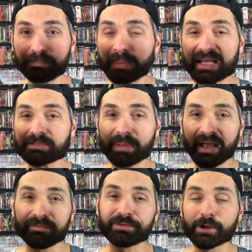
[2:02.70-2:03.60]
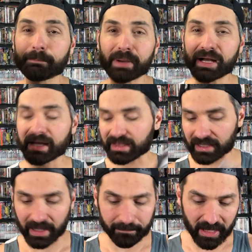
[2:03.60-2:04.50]
best bang for your buck. I
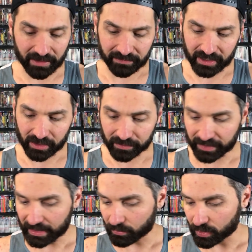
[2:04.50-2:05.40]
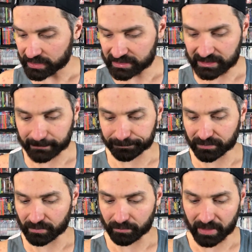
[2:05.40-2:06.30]
think I made a video of that once
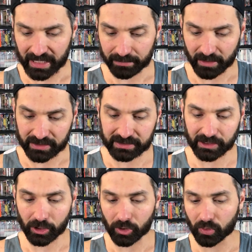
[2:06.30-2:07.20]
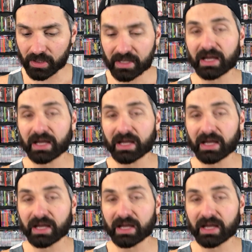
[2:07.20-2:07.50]
many months ago.